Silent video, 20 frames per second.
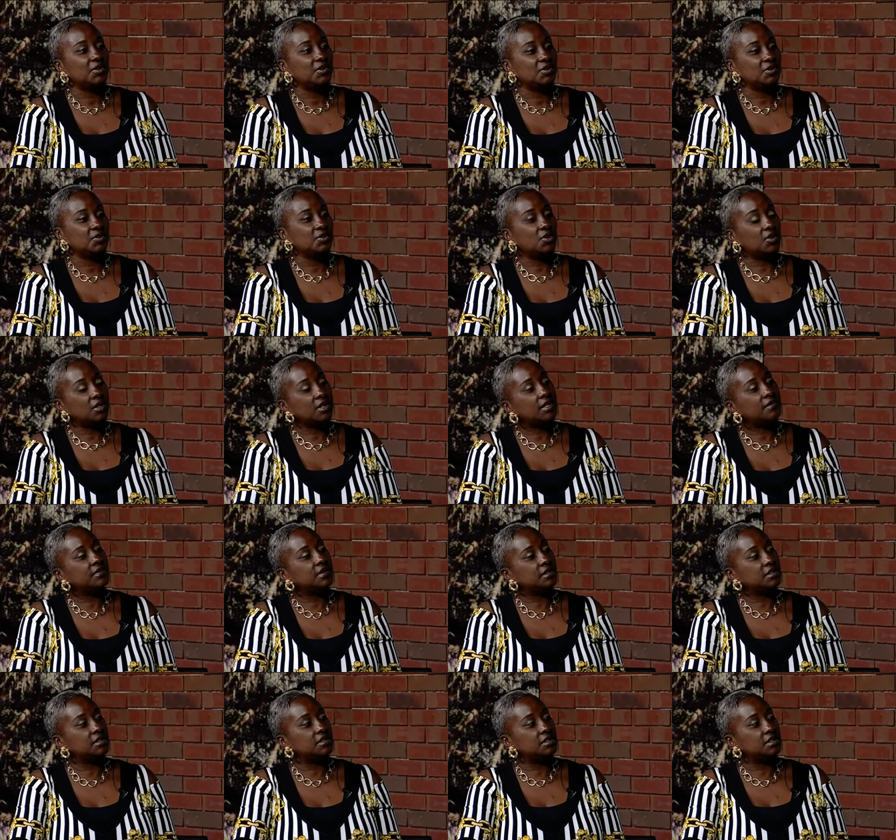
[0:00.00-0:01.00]
your living
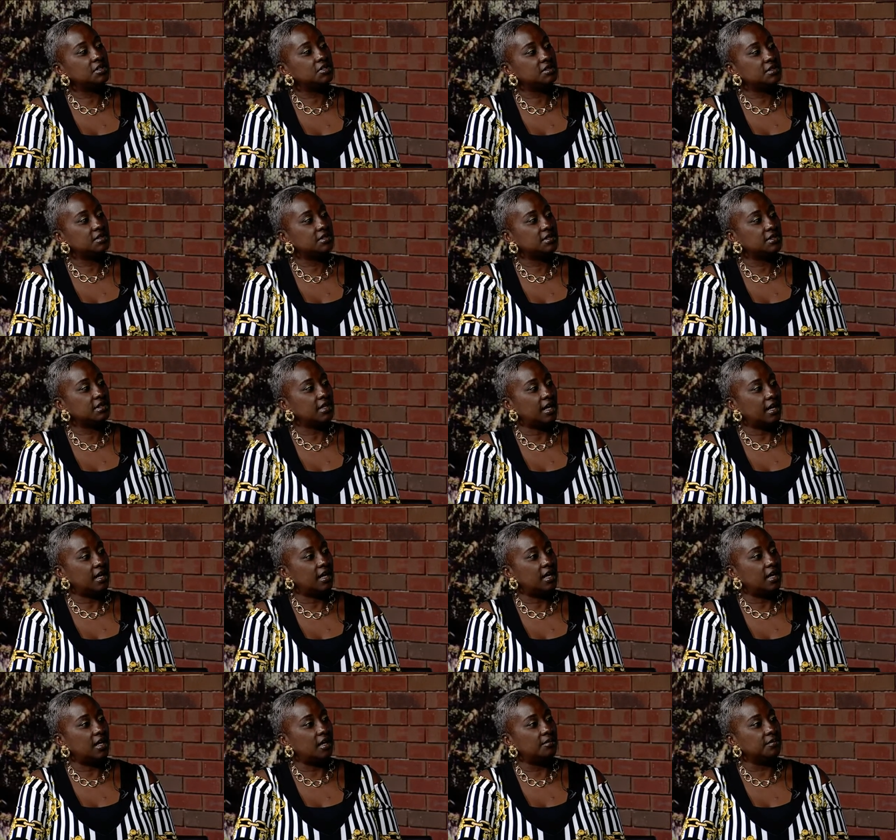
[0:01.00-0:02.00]
conditions,
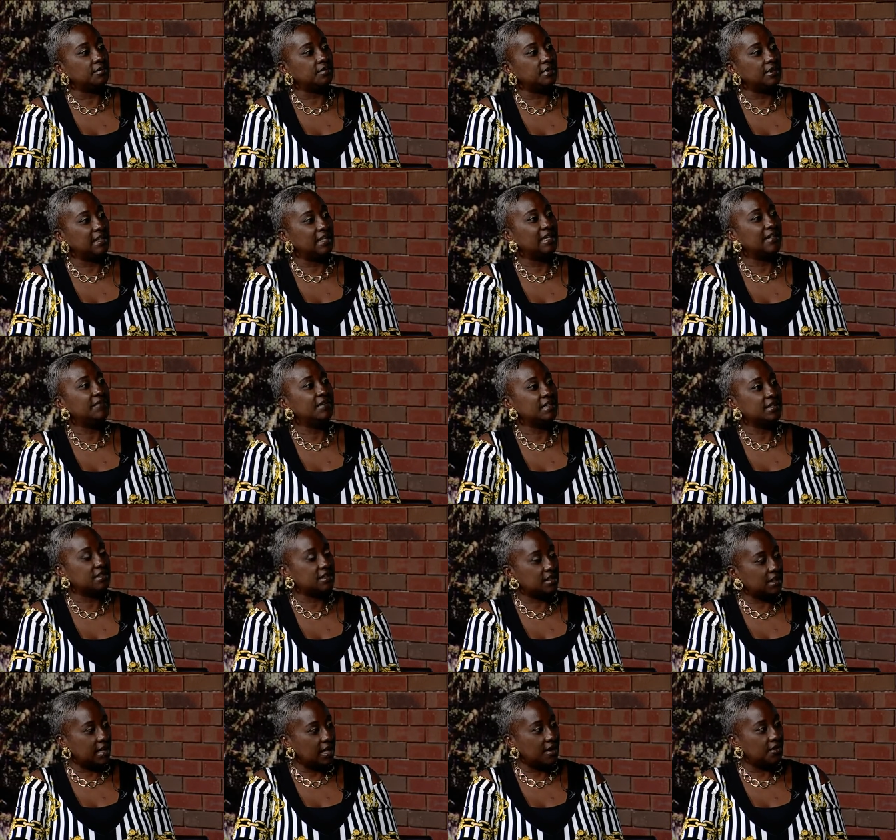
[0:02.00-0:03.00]
um, living
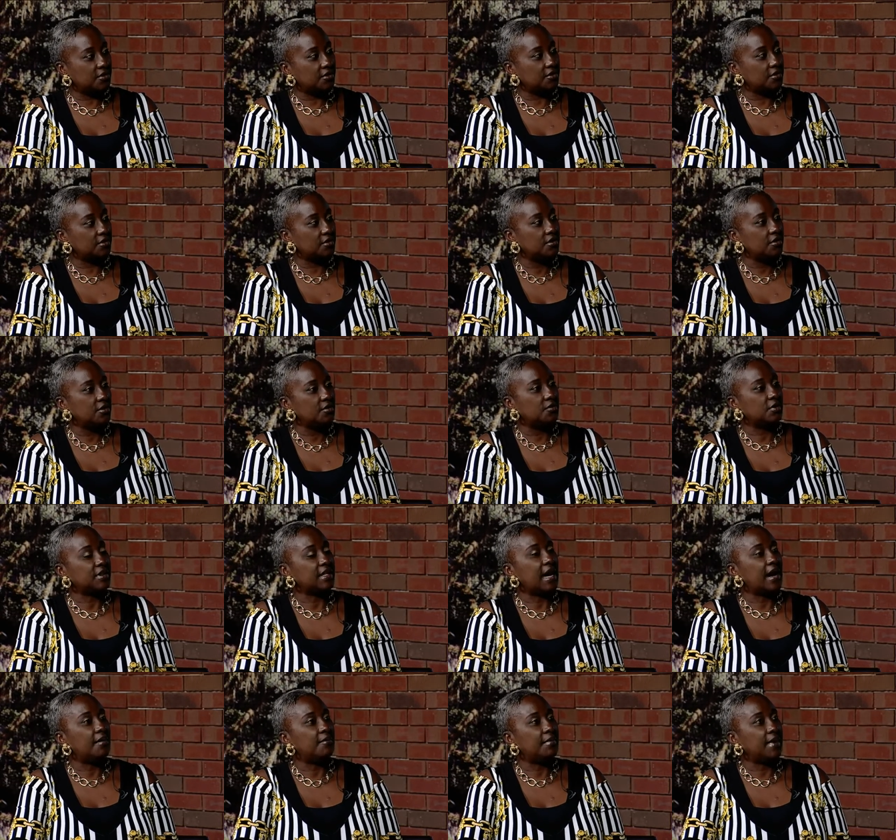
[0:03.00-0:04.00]
together
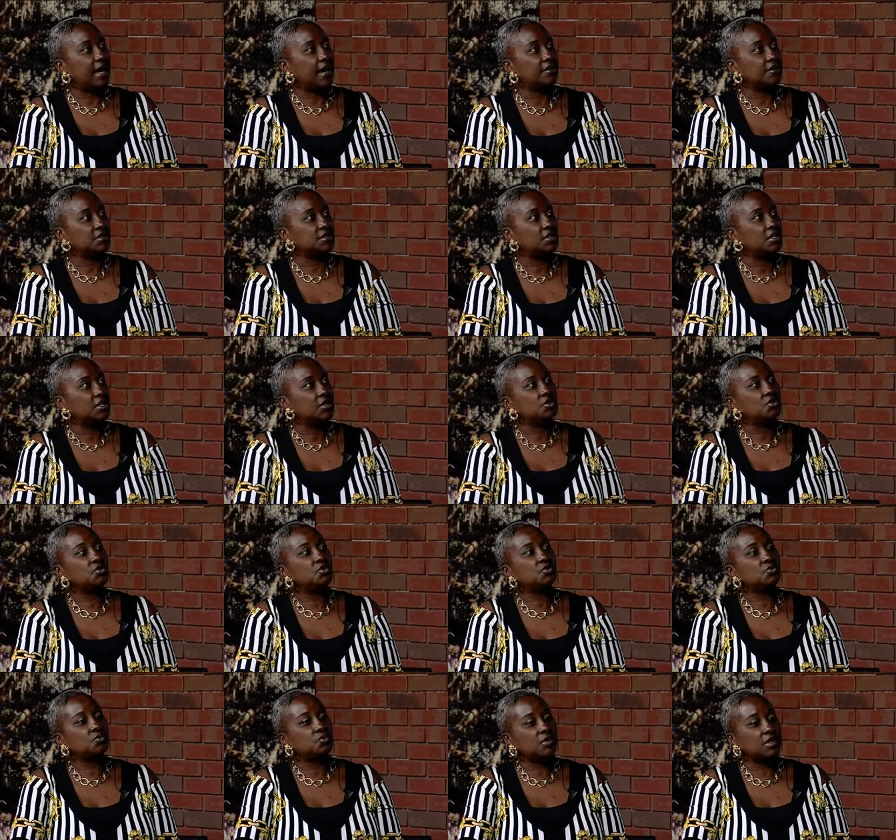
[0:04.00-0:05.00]
without marriage,
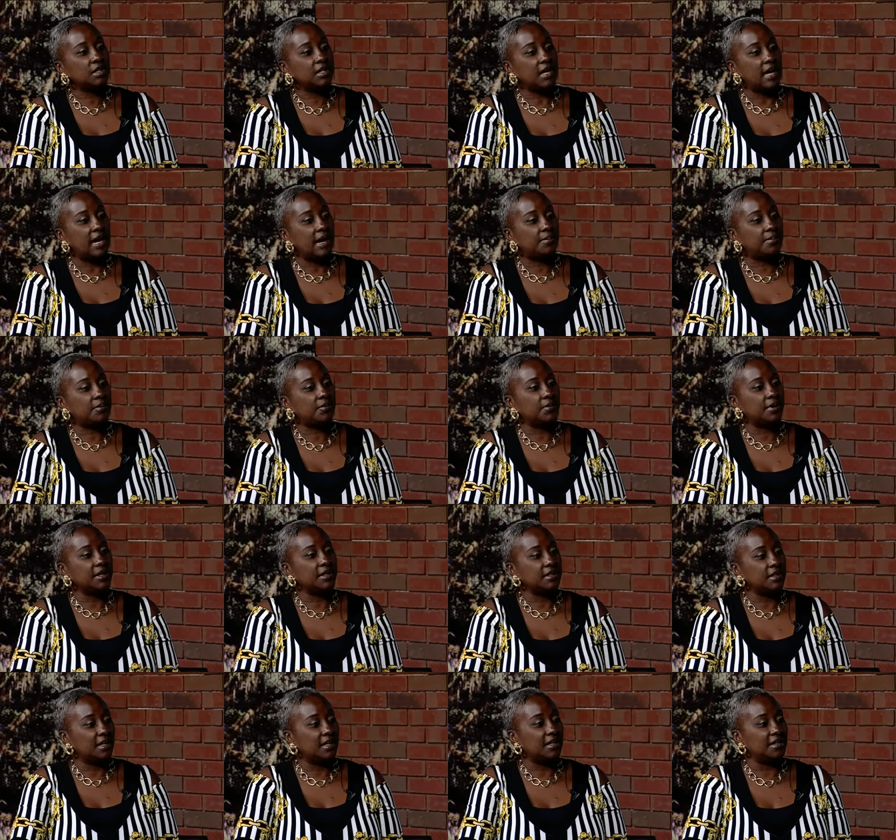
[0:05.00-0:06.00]
you're really
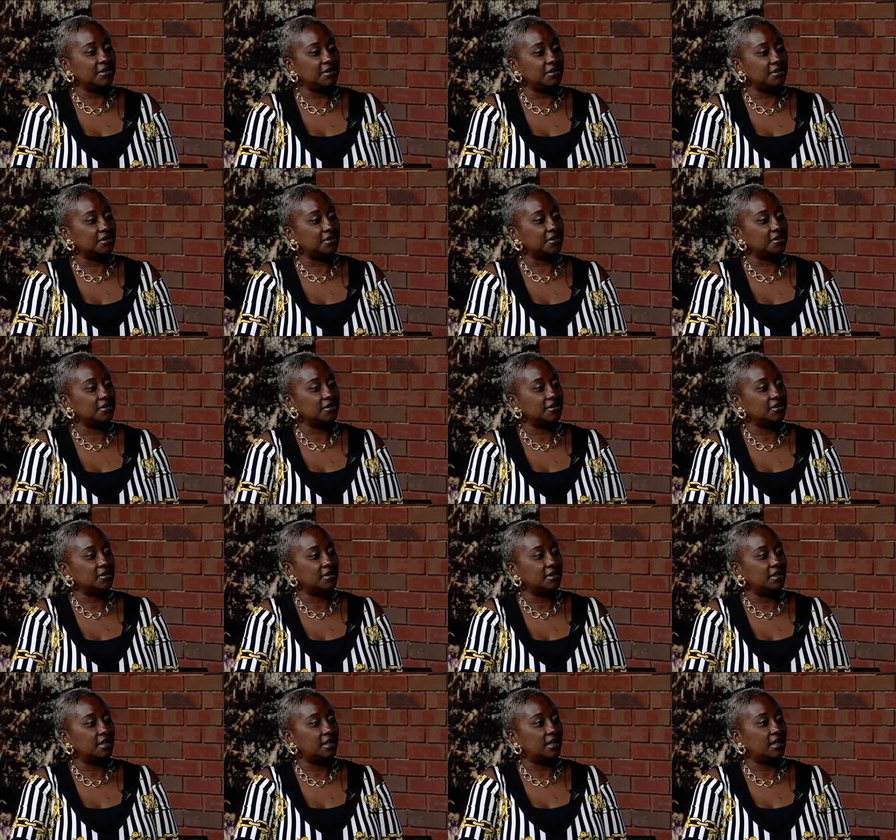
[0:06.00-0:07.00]
operating under
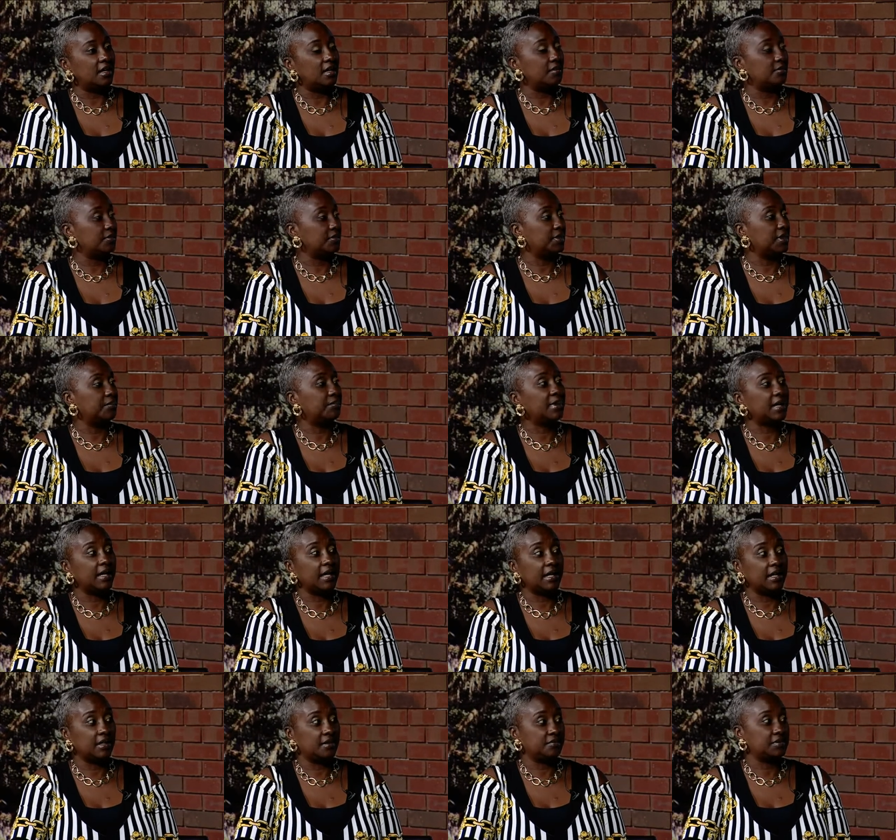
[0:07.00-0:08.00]
um, the
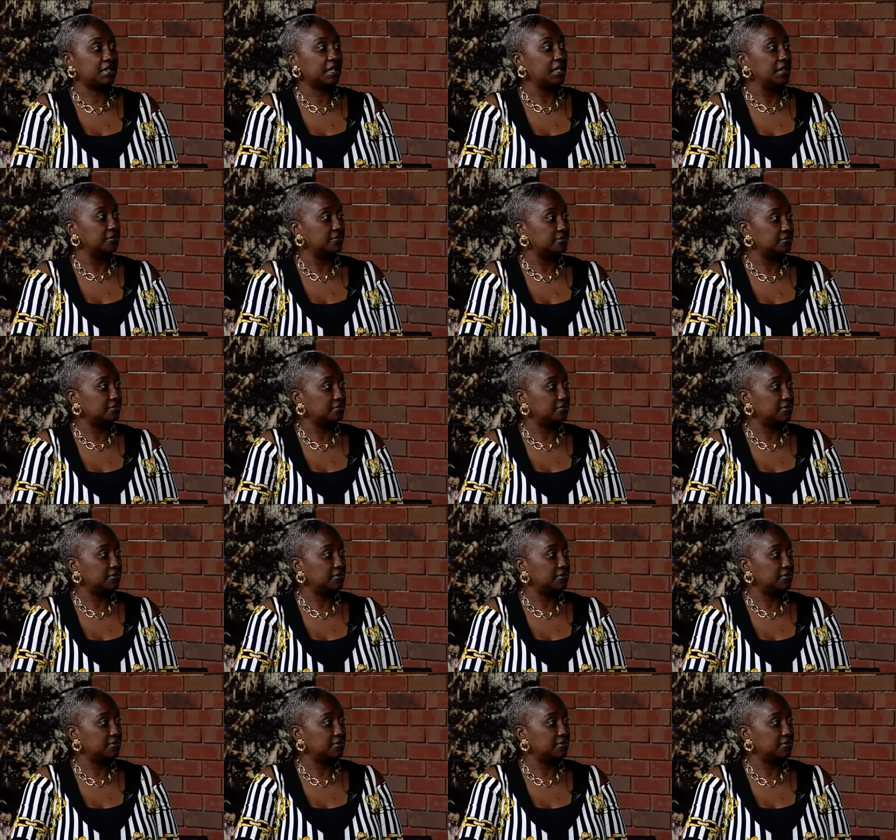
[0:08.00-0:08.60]
plan of Satan.